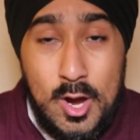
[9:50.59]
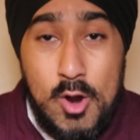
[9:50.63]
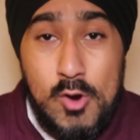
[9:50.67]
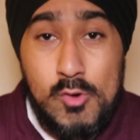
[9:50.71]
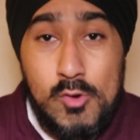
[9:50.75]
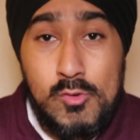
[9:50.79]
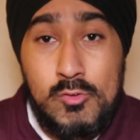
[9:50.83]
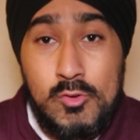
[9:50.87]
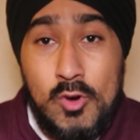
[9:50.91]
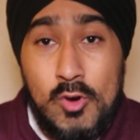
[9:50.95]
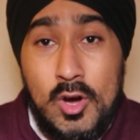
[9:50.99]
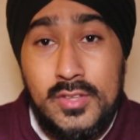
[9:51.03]

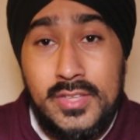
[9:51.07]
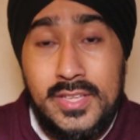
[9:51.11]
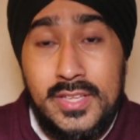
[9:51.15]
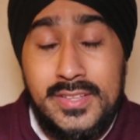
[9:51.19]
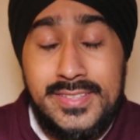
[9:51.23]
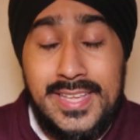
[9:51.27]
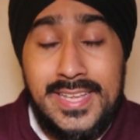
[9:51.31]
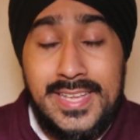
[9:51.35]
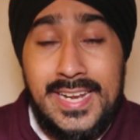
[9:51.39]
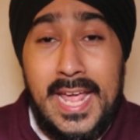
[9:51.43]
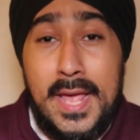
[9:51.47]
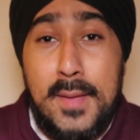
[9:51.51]
rather
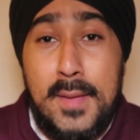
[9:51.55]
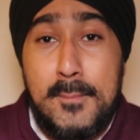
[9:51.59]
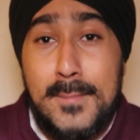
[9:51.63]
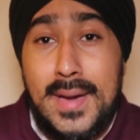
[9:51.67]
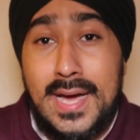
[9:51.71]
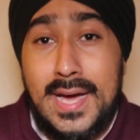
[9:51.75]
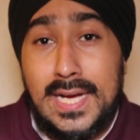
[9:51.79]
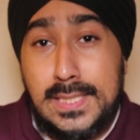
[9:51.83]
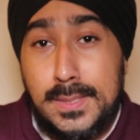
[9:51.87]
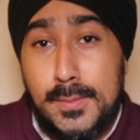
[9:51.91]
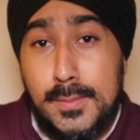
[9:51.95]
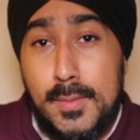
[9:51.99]
than a
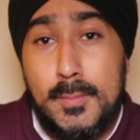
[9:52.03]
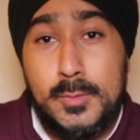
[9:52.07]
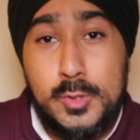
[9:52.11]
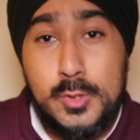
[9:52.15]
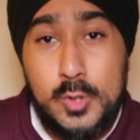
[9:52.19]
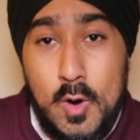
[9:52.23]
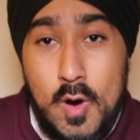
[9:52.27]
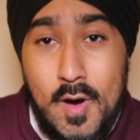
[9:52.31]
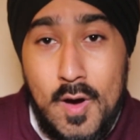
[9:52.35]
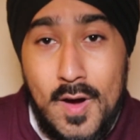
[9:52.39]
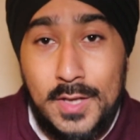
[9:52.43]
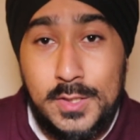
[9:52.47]
maximum
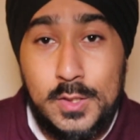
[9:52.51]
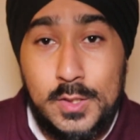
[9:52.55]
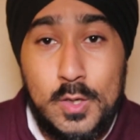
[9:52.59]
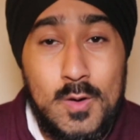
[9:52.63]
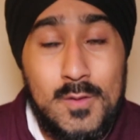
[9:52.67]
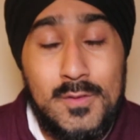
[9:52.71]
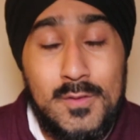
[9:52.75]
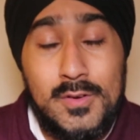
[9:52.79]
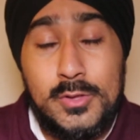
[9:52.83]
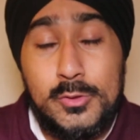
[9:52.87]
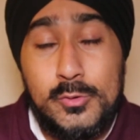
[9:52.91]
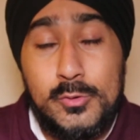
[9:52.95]
charge
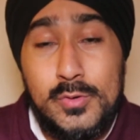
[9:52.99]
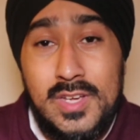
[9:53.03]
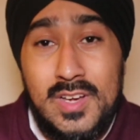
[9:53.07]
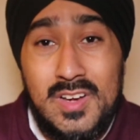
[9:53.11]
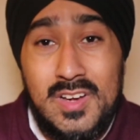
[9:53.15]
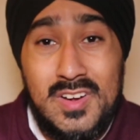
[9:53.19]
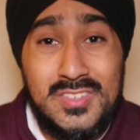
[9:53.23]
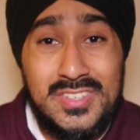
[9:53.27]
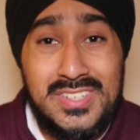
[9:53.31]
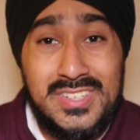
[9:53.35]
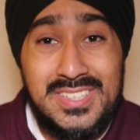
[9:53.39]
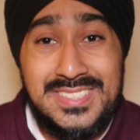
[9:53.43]
of
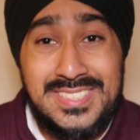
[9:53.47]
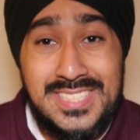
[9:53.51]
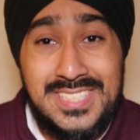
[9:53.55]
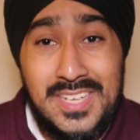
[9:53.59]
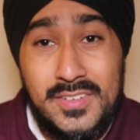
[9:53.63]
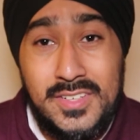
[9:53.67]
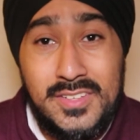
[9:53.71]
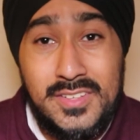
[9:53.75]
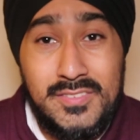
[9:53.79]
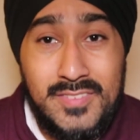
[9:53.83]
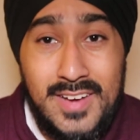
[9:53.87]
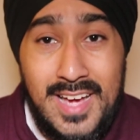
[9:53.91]

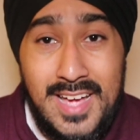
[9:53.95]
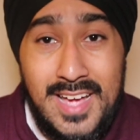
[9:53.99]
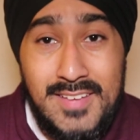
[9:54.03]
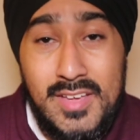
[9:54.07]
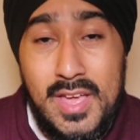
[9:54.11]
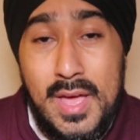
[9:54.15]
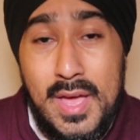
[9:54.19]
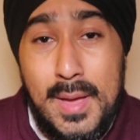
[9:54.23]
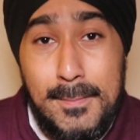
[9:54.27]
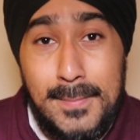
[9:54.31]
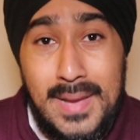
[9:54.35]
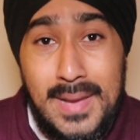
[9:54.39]

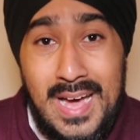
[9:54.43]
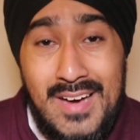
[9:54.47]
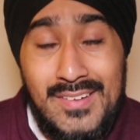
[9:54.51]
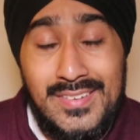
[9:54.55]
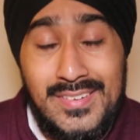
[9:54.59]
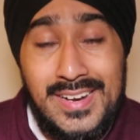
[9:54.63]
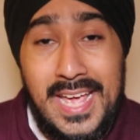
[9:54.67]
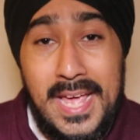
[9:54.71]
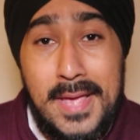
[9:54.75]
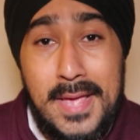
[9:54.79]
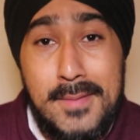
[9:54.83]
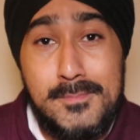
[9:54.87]

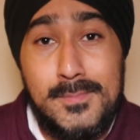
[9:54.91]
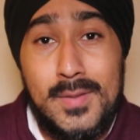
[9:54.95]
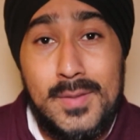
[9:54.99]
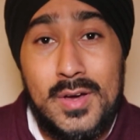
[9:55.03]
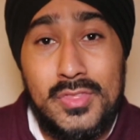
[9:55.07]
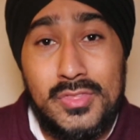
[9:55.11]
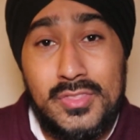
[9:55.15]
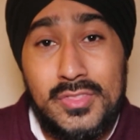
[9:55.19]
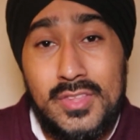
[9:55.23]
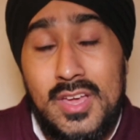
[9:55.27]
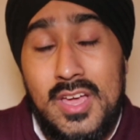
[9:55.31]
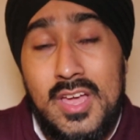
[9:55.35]
£375 a
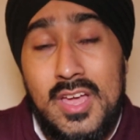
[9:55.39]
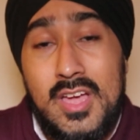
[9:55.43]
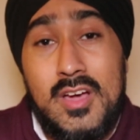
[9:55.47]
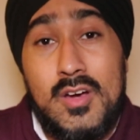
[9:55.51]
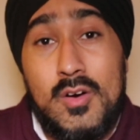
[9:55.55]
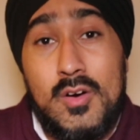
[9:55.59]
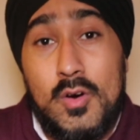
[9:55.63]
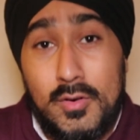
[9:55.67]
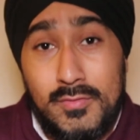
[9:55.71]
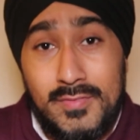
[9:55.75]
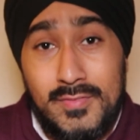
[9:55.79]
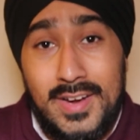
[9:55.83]
month
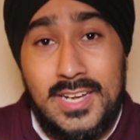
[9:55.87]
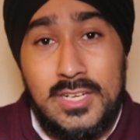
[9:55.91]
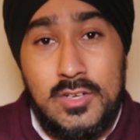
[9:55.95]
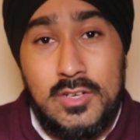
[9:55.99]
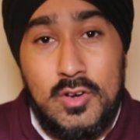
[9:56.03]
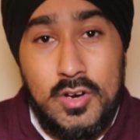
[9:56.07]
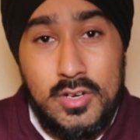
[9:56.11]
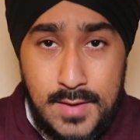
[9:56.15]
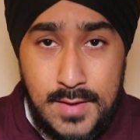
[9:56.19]
on Vanguard.